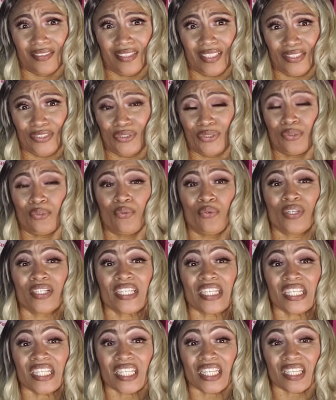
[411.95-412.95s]
A
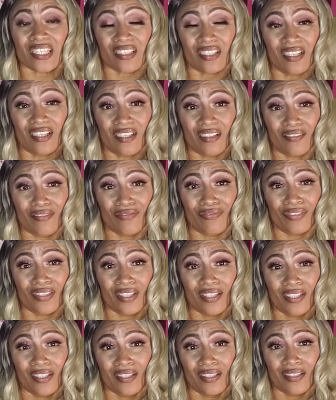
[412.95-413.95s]
20th of,
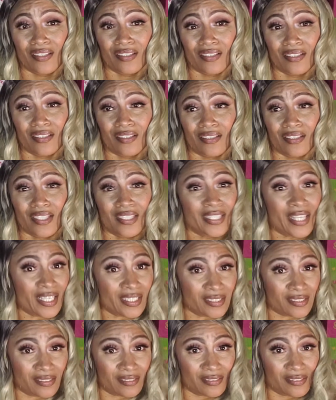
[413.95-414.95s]
and
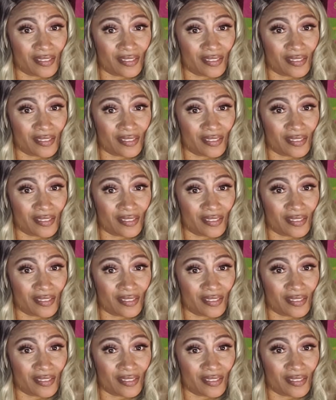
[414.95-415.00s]
that's